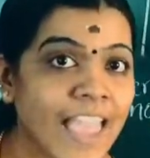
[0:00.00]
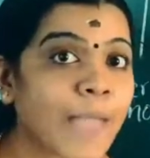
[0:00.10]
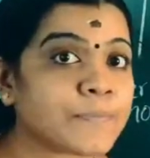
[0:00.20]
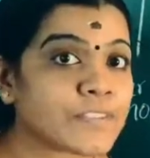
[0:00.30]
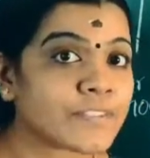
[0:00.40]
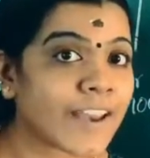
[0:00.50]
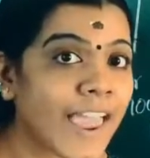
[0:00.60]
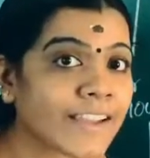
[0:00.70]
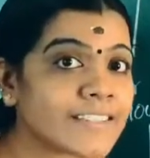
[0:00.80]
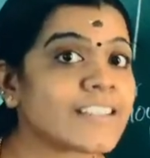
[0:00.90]

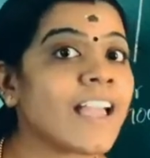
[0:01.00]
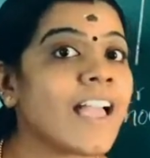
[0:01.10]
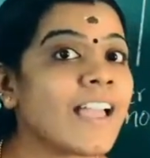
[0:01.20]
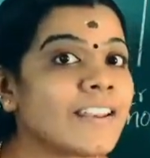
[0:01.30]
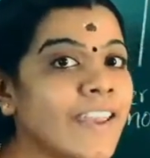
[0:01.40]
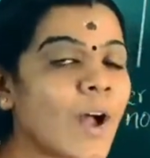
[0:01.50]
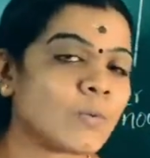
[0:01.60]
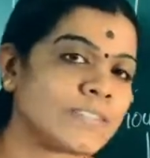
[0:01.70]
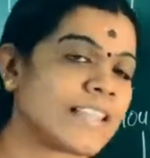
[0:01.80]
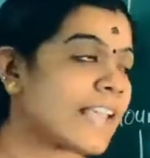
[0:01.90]
Abstract
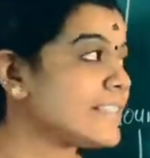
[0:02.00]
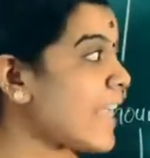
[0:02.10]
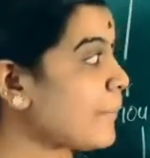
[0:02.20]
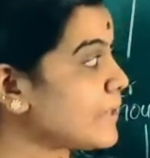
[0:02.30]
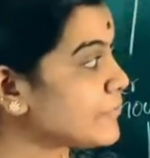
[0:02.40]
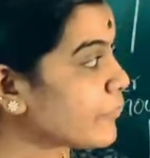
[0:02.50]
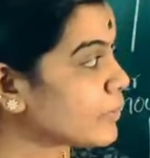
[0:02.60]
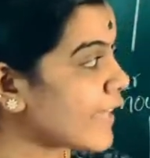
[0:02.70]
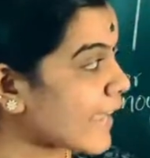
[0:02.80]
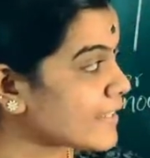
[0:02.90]
nouns. Examples
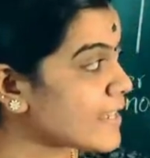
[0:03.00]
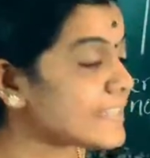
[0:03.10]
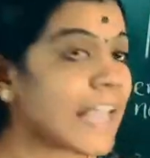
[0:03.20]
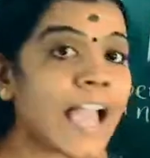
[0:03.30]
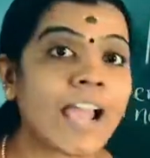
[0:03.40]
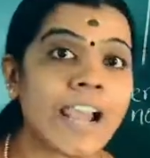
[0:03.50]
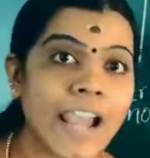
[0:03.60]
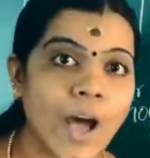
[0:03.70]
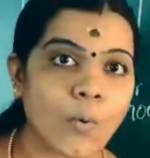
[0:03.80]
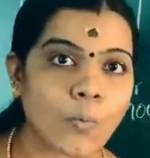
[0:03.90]
for that is
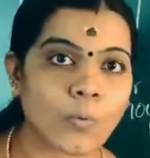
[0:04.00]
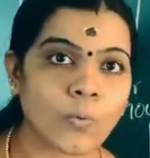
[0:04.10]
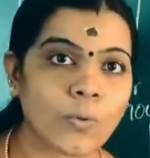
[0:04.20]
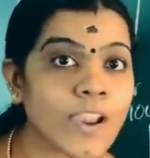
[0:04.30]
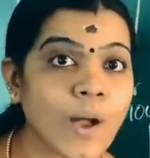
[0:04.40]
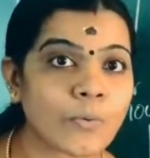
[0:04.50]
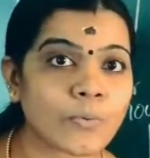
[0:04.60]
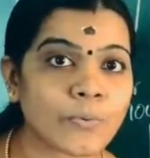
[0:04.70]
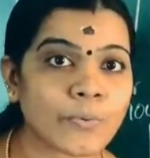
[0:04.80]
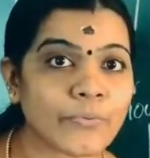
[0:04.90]
love.
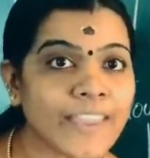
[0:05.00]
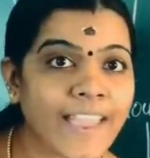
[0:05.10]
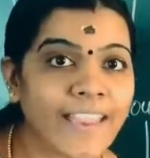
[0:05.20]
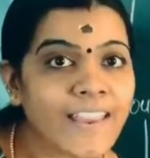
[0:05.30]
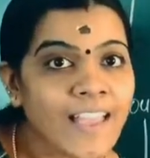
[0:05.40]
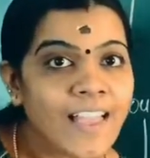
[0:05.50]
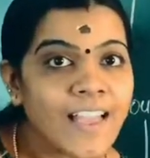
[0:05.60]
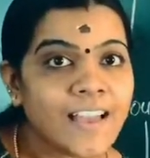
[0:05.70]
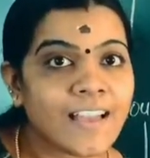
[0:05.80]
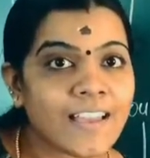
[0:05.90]
Love. We can
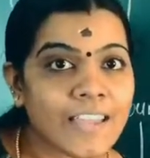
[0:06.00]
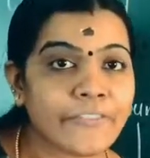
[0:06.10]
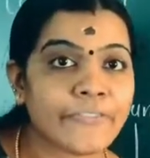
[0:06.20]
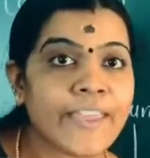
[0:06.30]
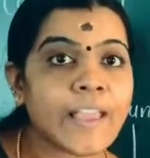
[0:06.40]
if